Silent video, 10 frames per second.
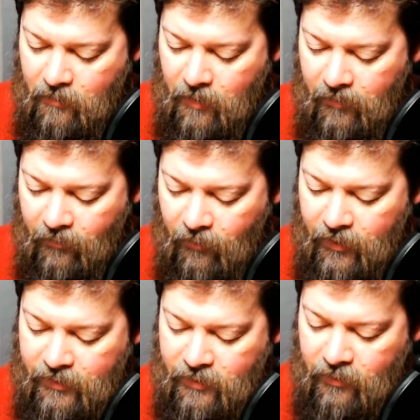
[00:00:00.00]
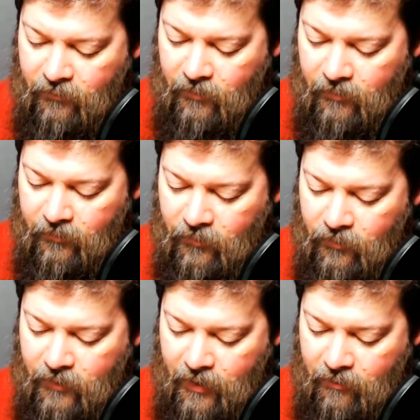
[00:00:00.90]
But before they turned from the
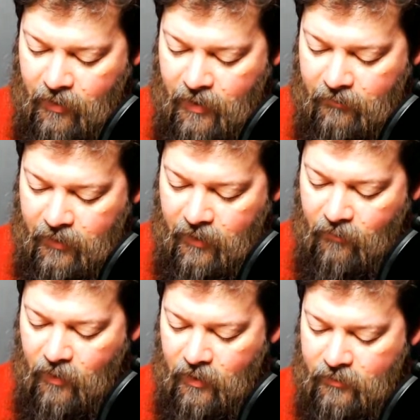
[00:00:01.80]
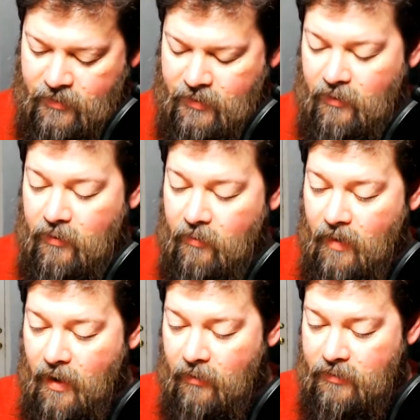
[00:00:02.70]
food they craved, even while it was still in their
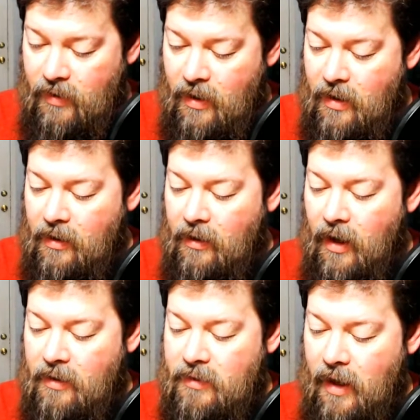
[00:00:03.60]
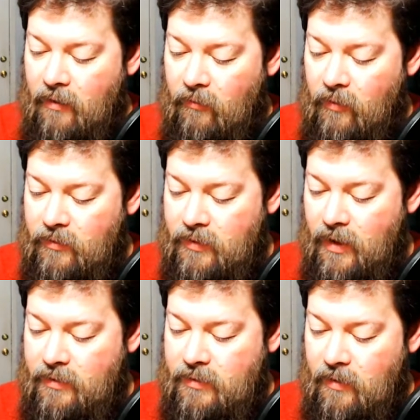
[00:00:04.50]
mouths, God's anger rose
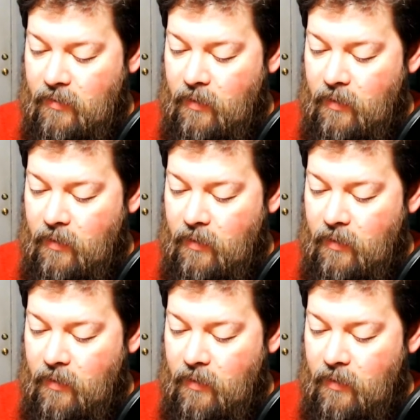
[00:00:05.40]
against them.